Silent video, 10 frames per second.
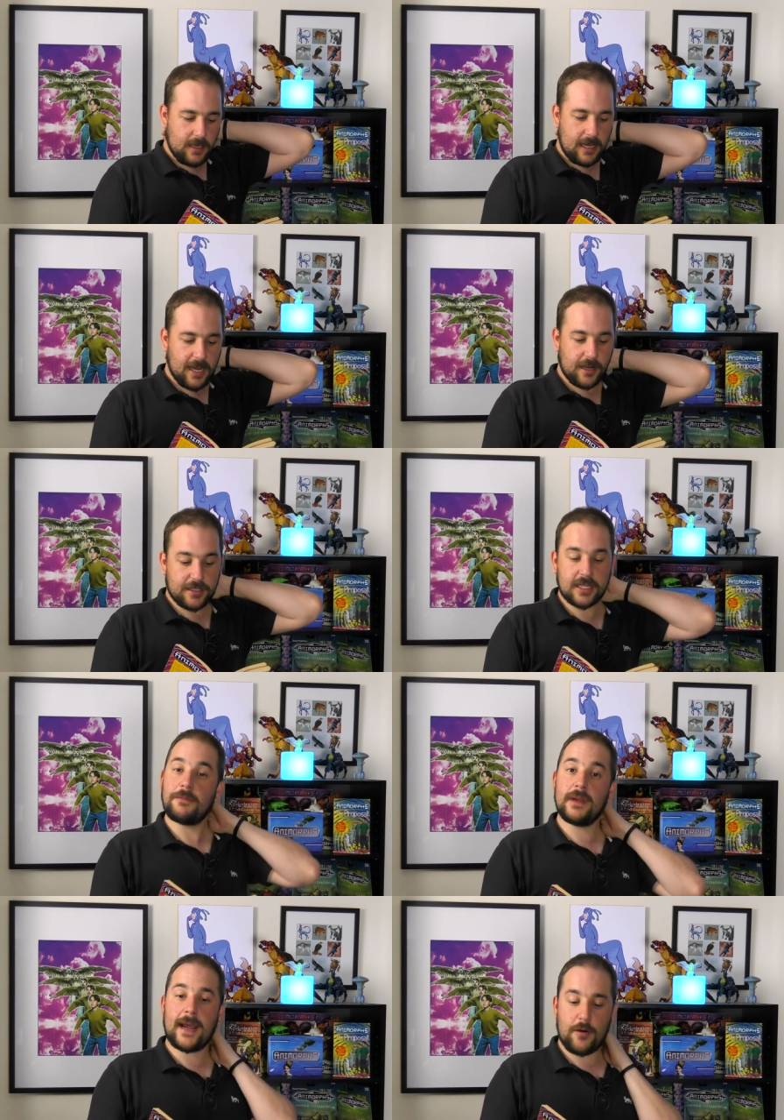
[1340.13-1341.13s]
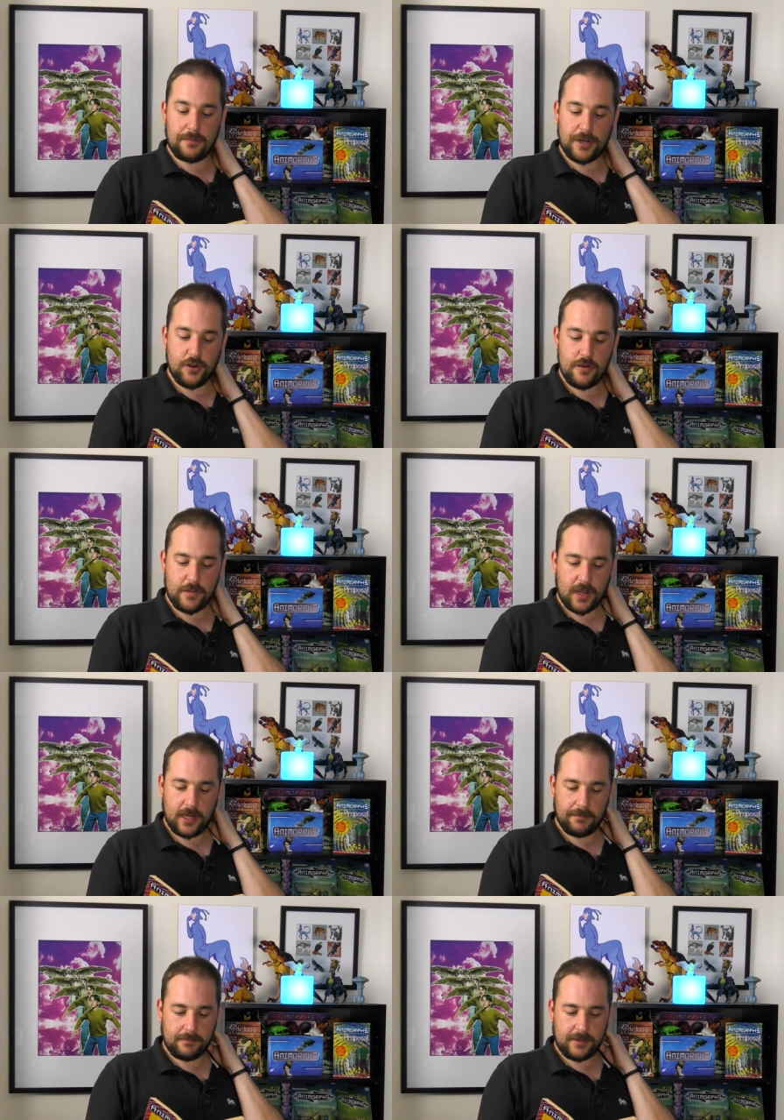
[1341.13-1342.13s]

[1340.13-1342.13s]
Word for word: "Ax, can we outmaneuver him?